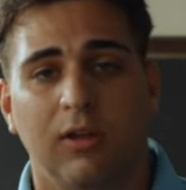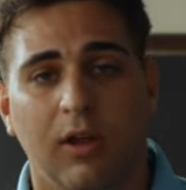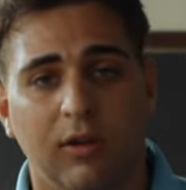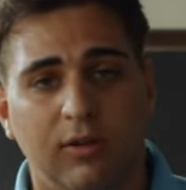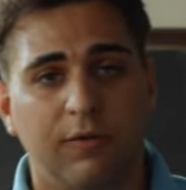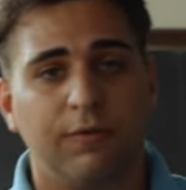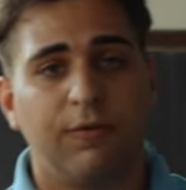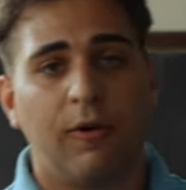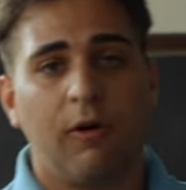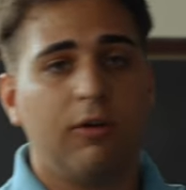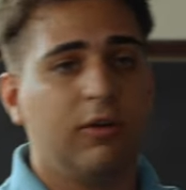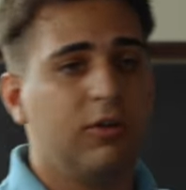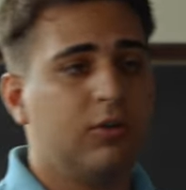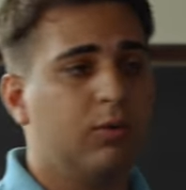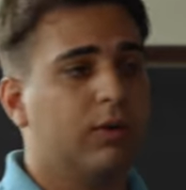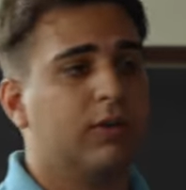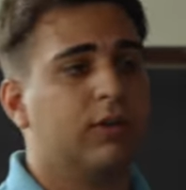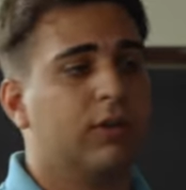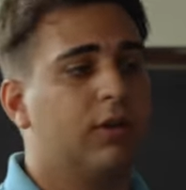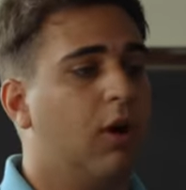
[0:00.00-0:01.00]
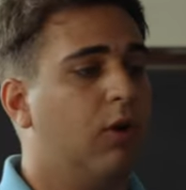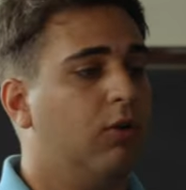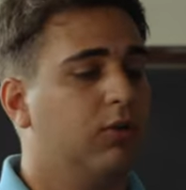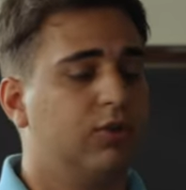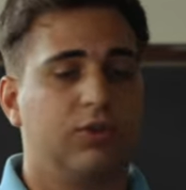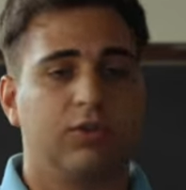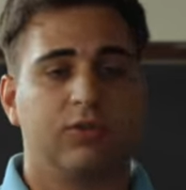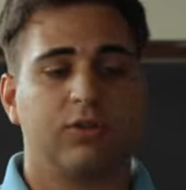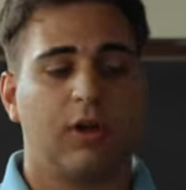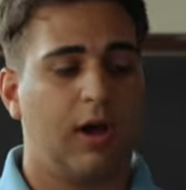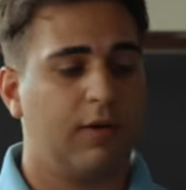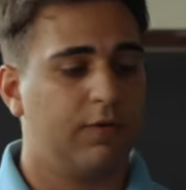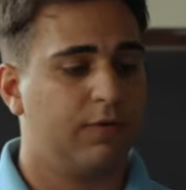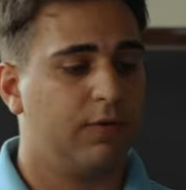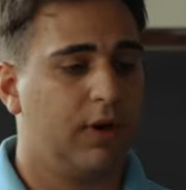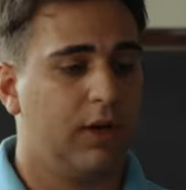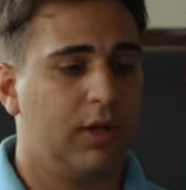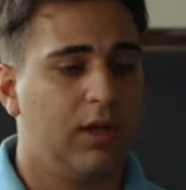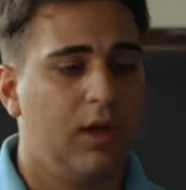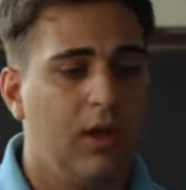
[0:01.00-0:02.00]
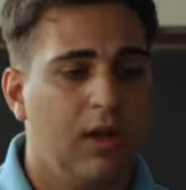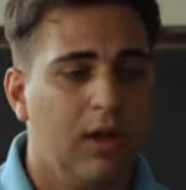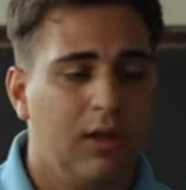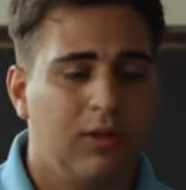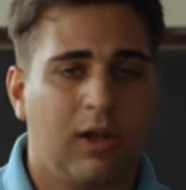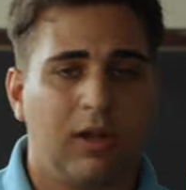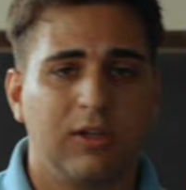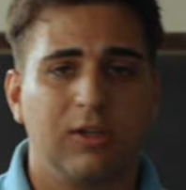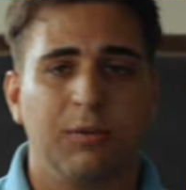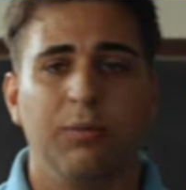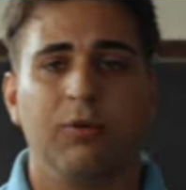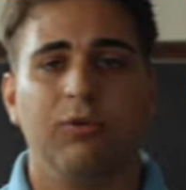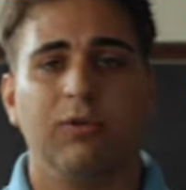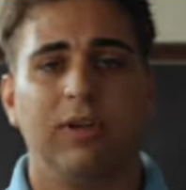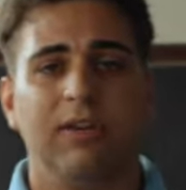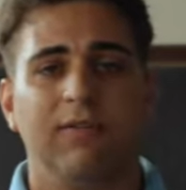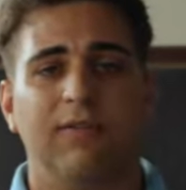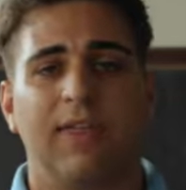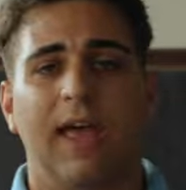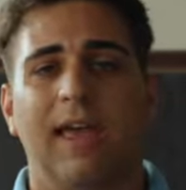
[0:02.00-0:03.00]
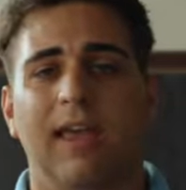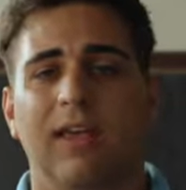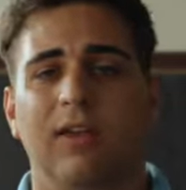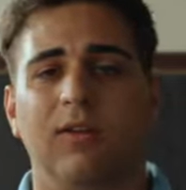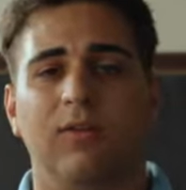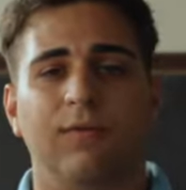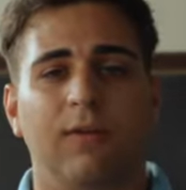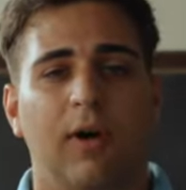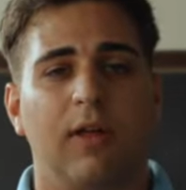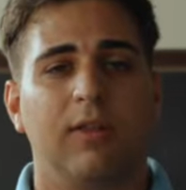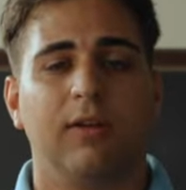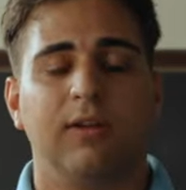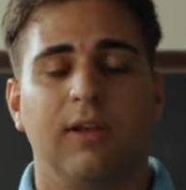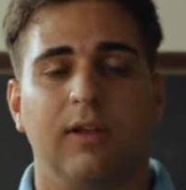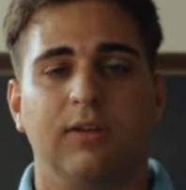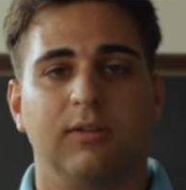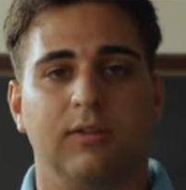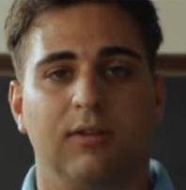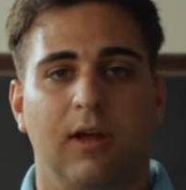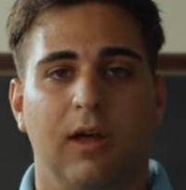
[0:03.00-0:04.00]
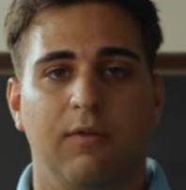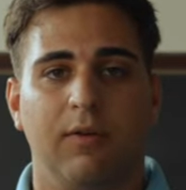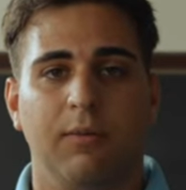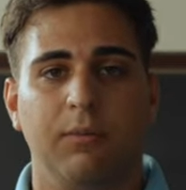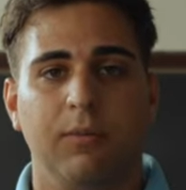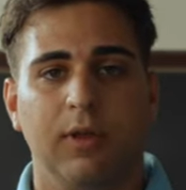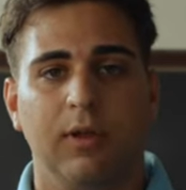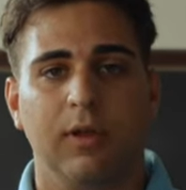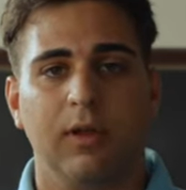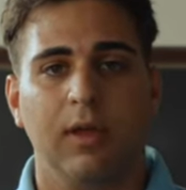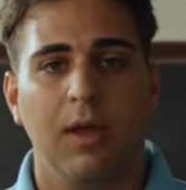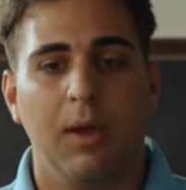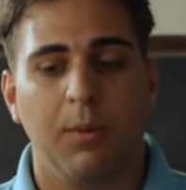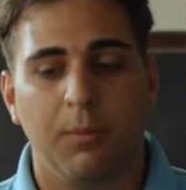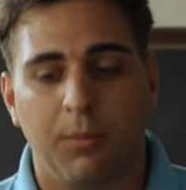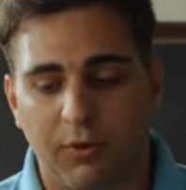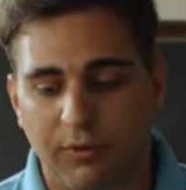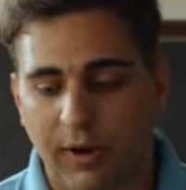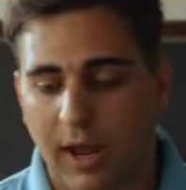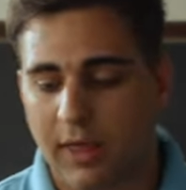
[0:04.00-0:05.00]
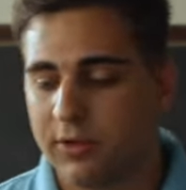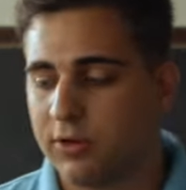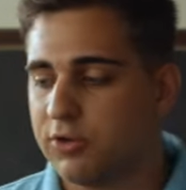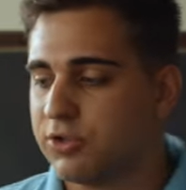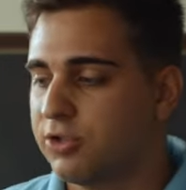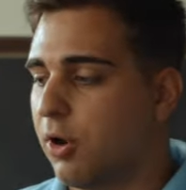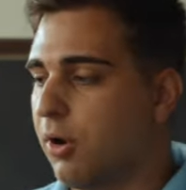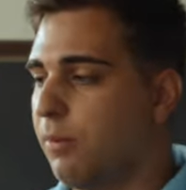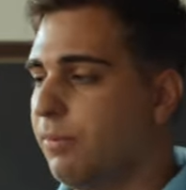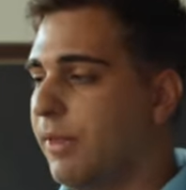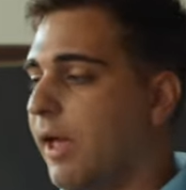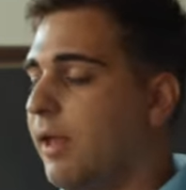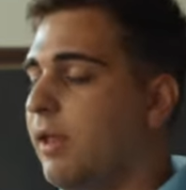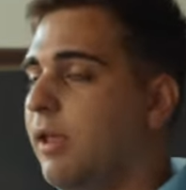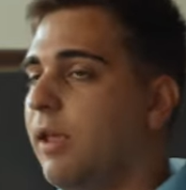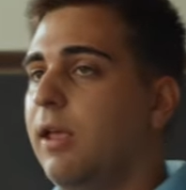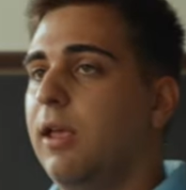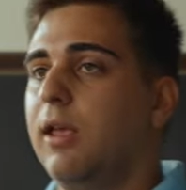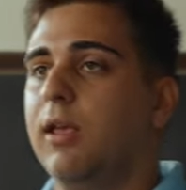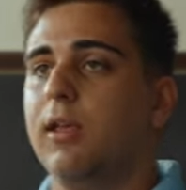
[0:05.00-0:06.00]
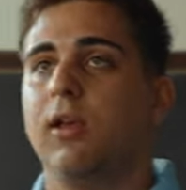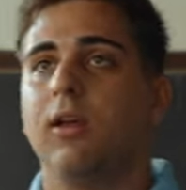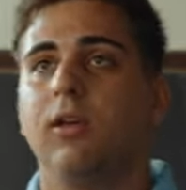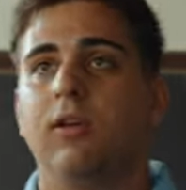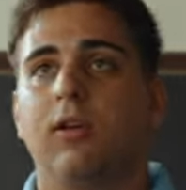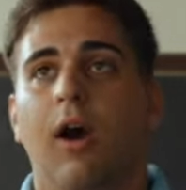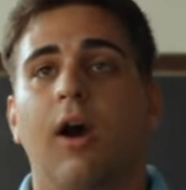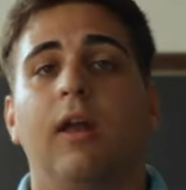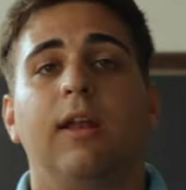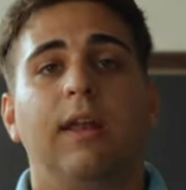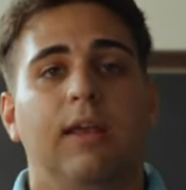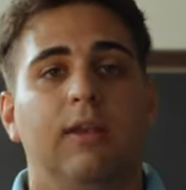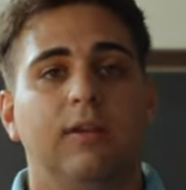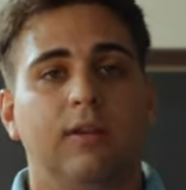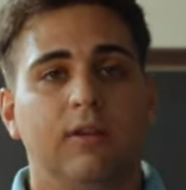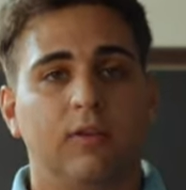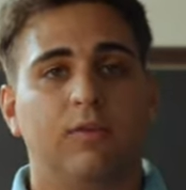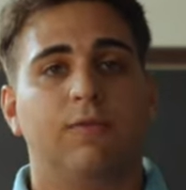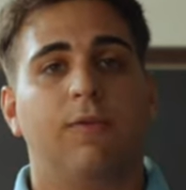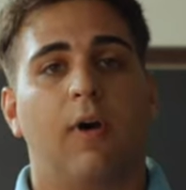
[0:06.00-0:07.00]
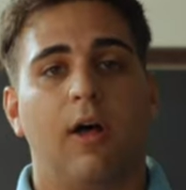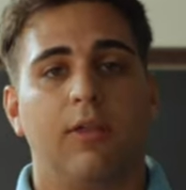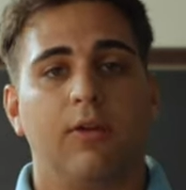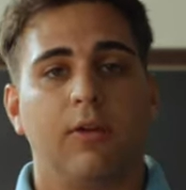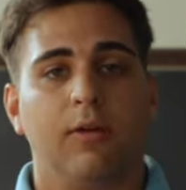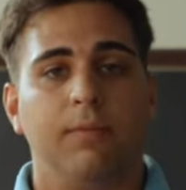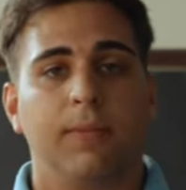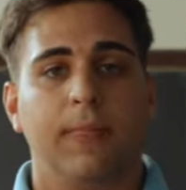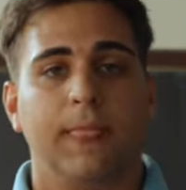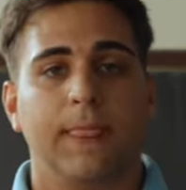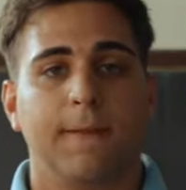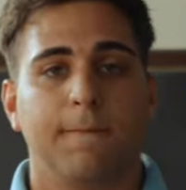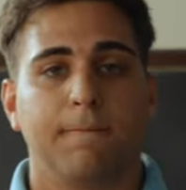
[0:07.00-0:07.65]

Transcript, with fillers: Not to fall into what the culture is offering, not to believe that his father doesn't love him, but rather show him that God is his father